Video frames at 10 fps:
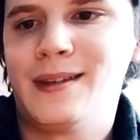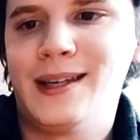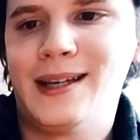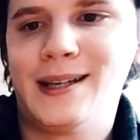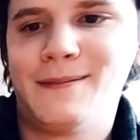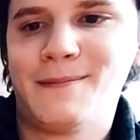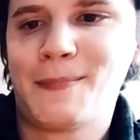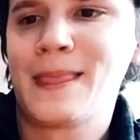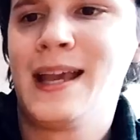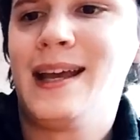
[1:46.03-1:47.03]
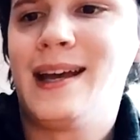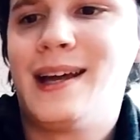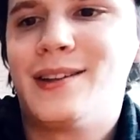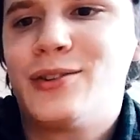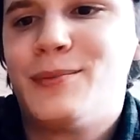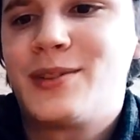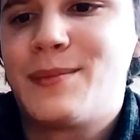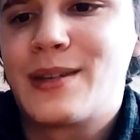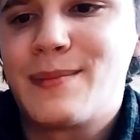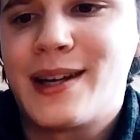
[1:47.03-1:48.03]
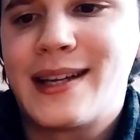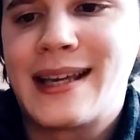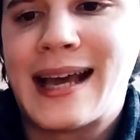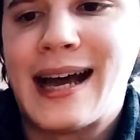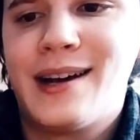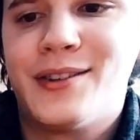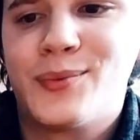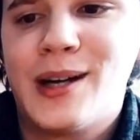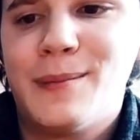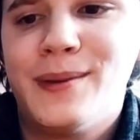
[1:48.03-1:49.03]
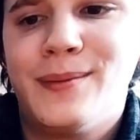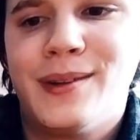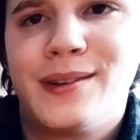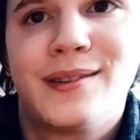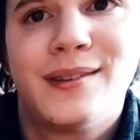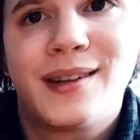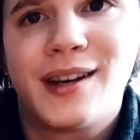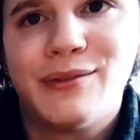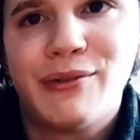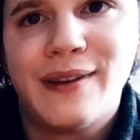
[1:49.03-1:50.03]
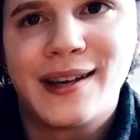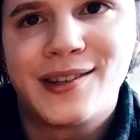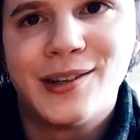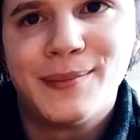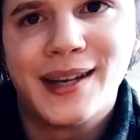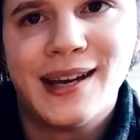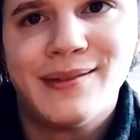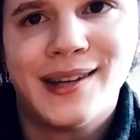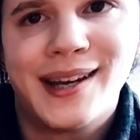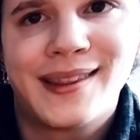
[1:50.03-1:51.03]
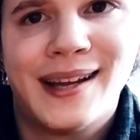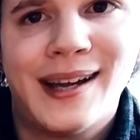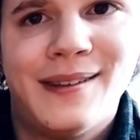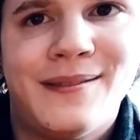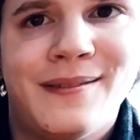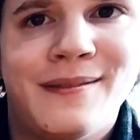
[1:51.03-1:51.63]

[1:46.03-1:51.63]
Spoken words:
Yeah, and so, sometimes like a cat as well, but with kind of affectionate behaviour like that.